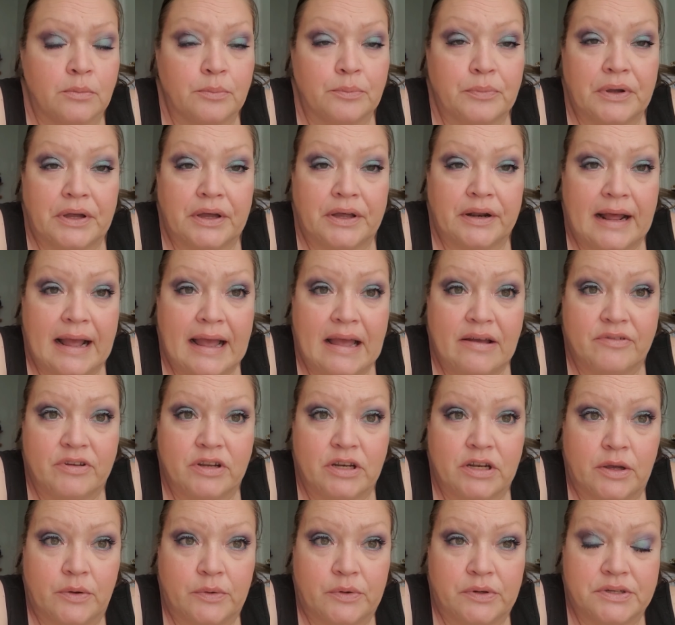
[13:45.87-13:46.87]
But I
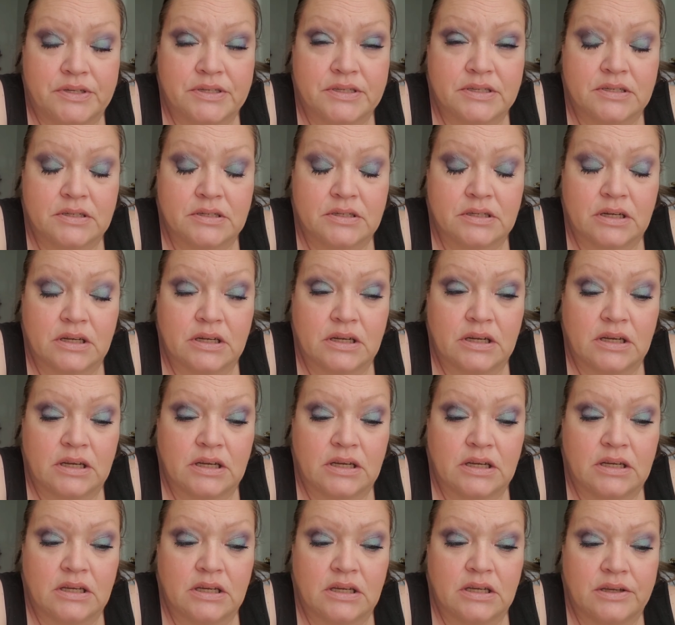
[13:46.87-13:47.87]
haven't noticed
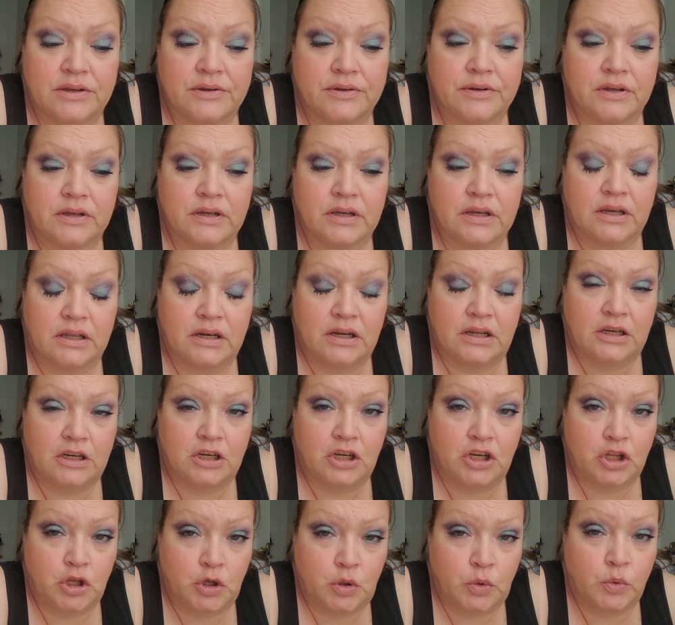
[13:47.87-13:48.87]
any
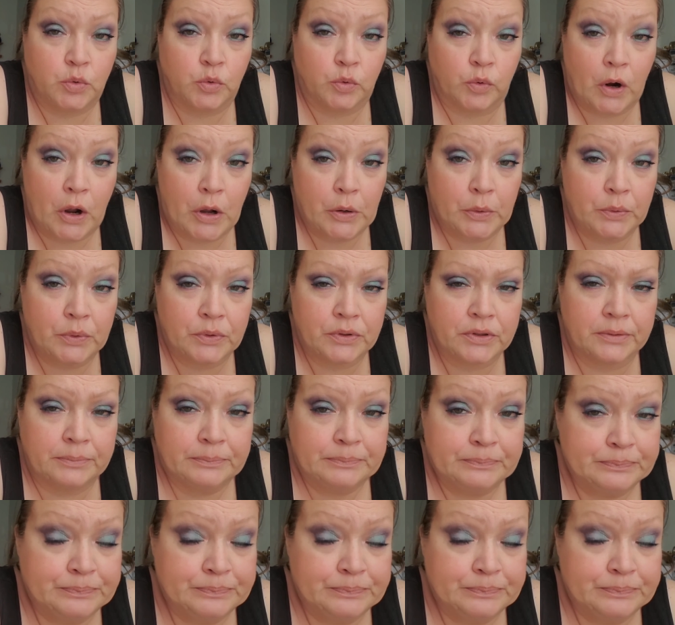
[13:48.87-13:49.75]
new growth.